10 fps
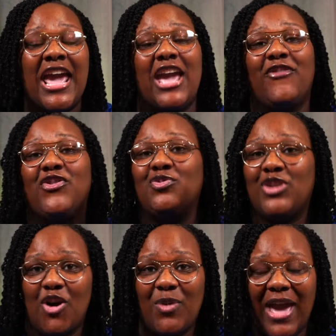If you
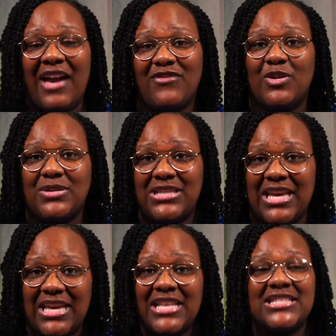don't have your
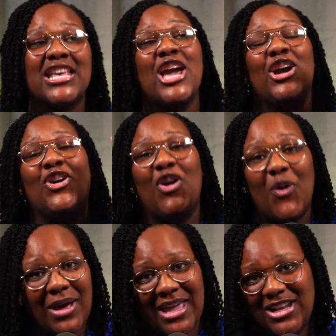tickets,
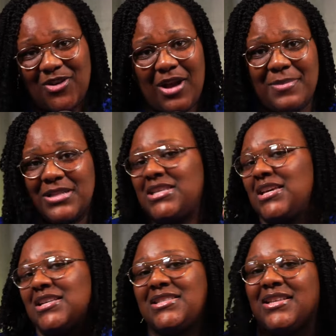go ahead and grab your tickets.